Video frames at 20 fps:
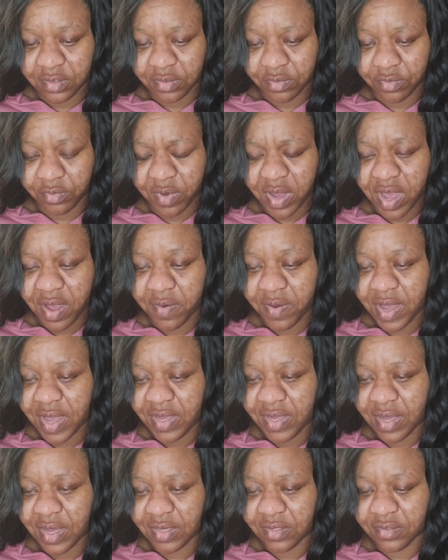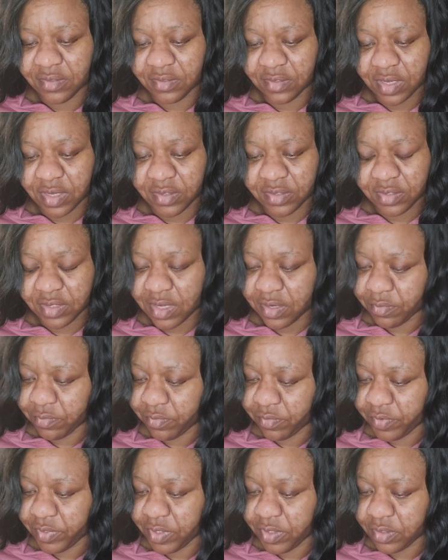wow, I said
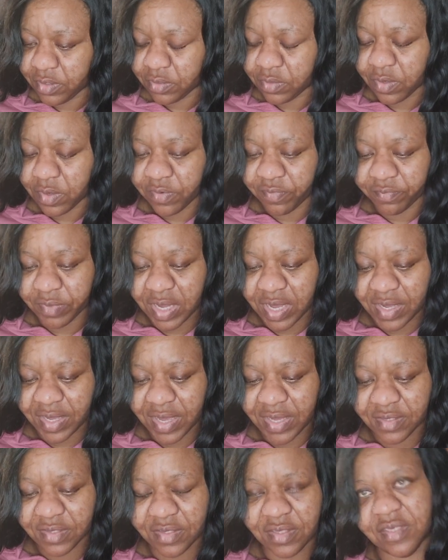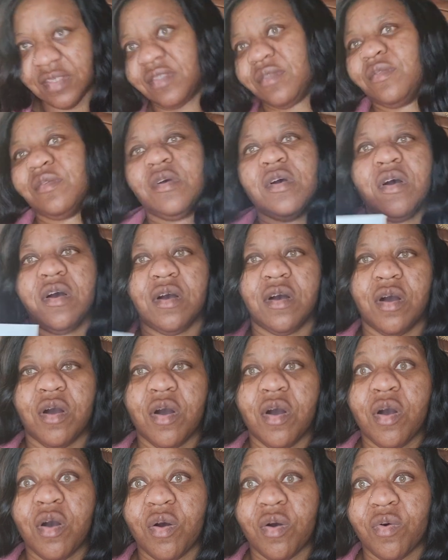read and tell. I guess this,
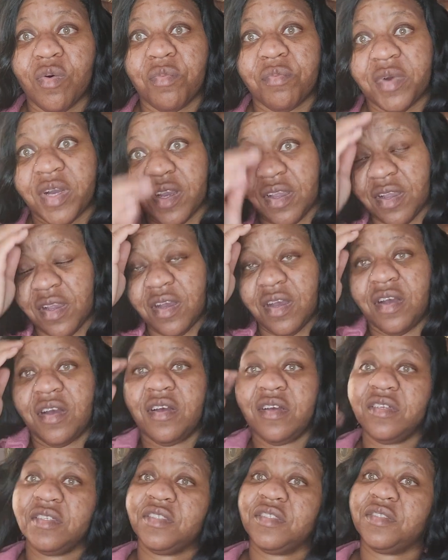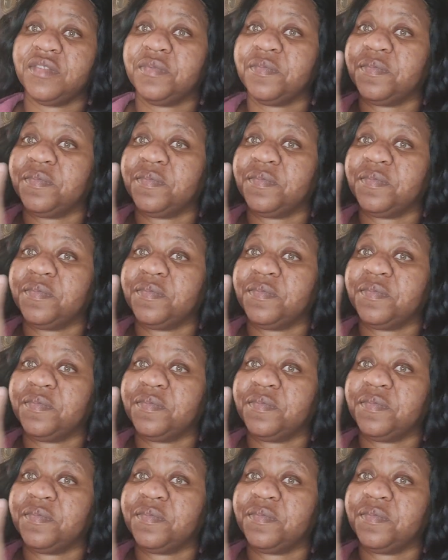oh my gosh.